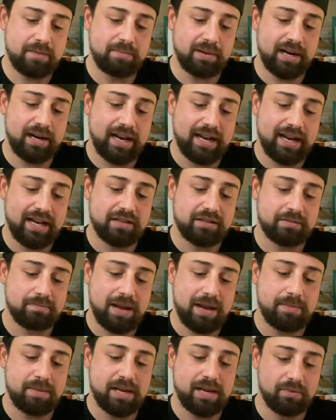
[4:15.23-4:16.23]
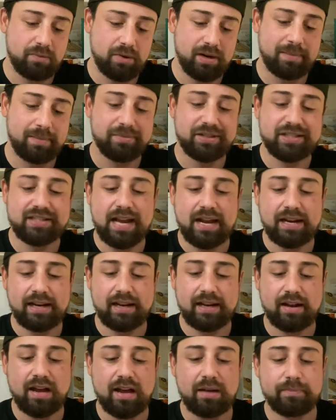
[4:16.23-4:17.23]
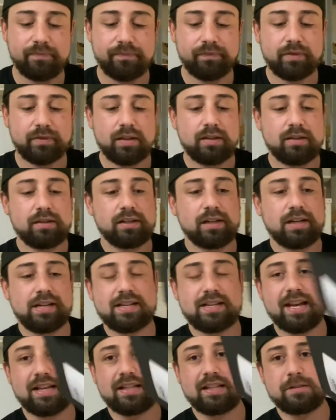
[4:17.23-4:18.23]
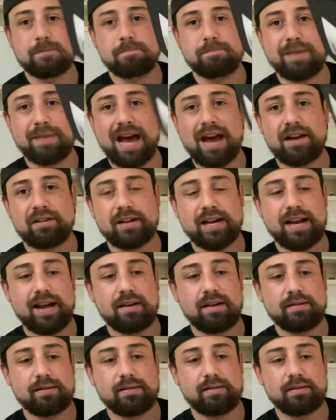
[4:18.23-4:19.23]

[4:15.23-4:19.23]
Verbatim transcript: but I guess maybe when I'm setting it up, and i take this battery out.